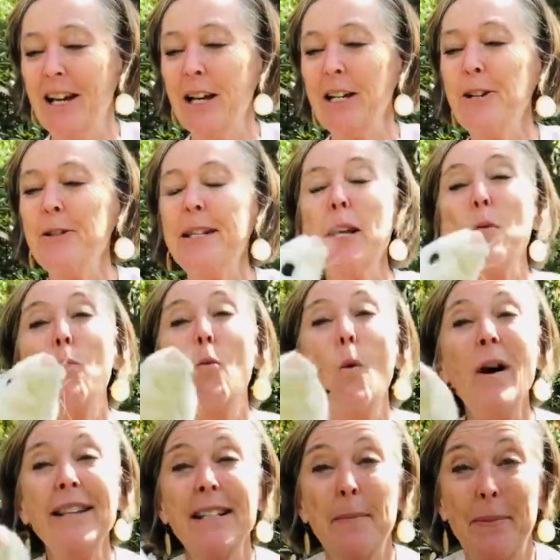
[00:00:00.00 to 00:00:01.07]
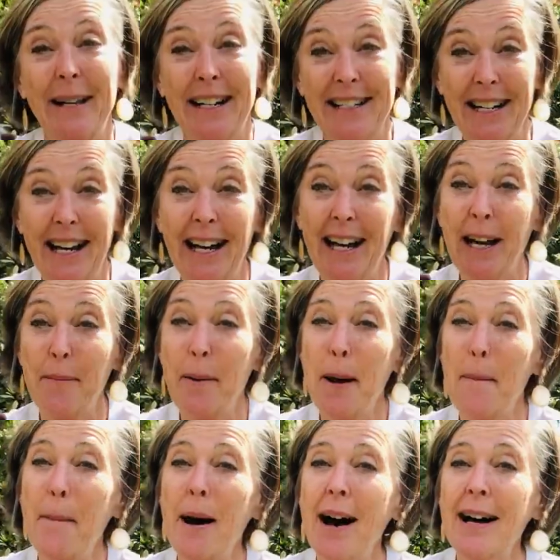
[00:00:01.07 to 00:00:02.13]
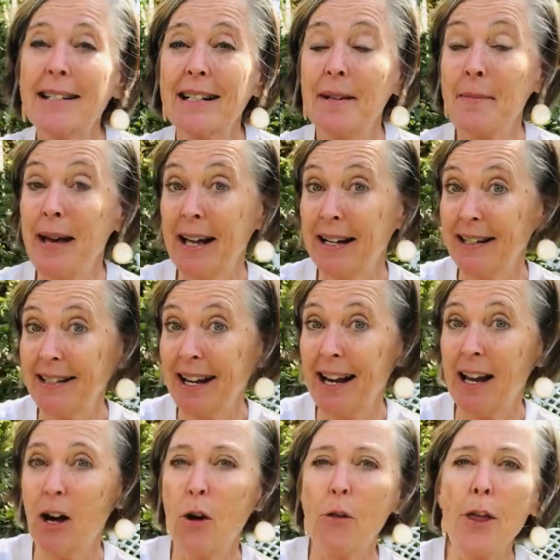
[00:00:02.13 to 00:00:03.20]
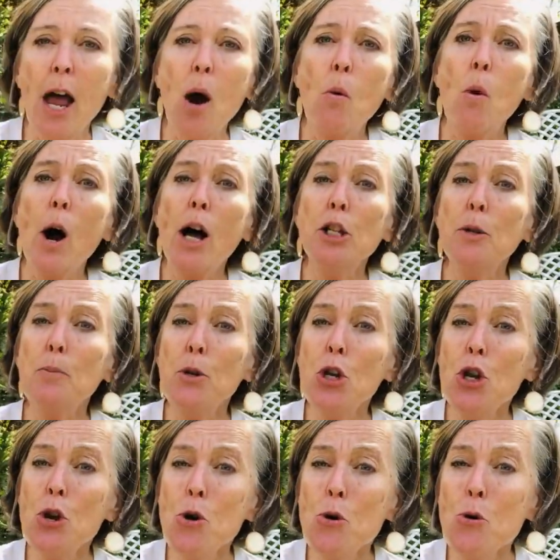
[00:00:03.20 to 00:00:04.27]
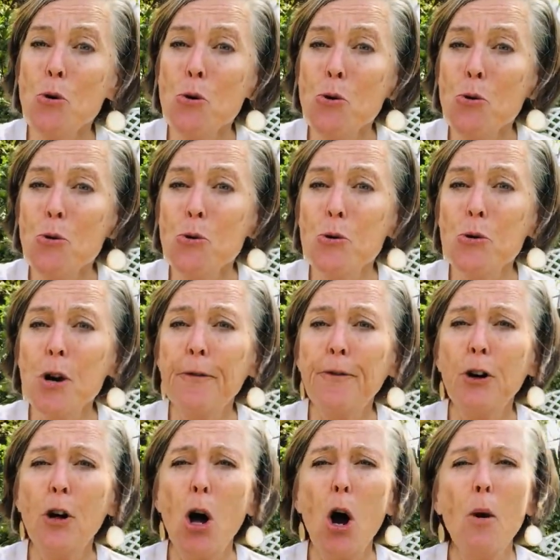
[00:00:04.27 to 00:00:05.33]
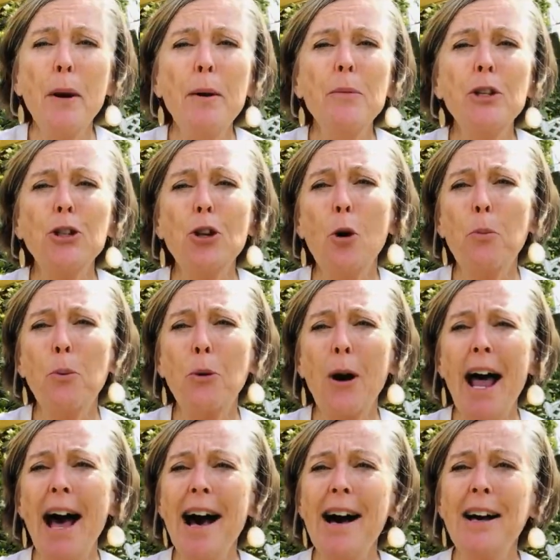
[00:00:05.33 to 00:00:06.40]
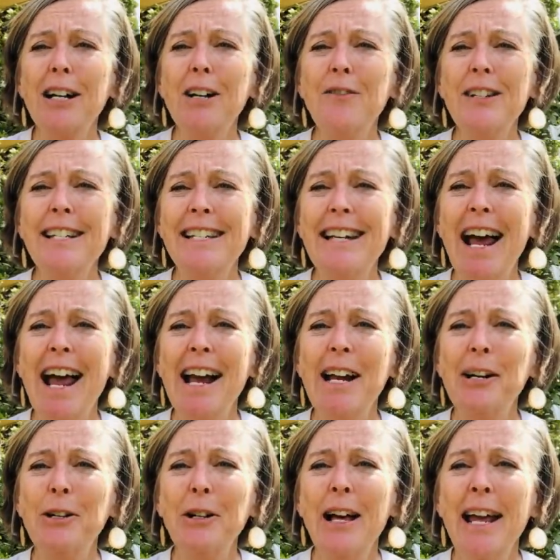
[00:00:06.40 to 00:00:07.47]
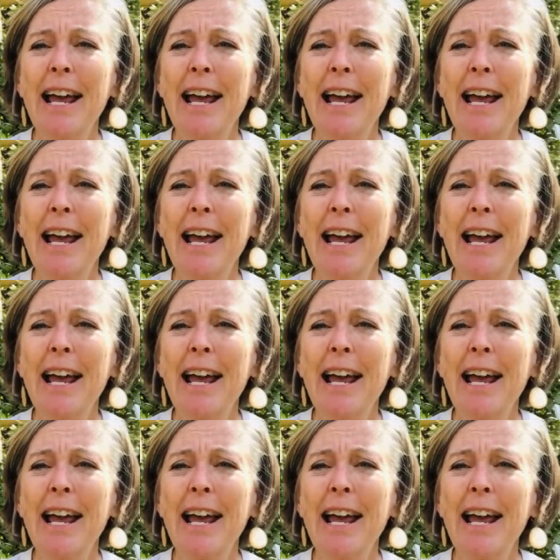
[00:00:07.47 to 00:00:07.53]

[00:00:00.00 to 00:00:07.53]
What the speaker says: You see, once upon a time, Possum had a tail that was beautiful. Oh, he was so proud of his tail.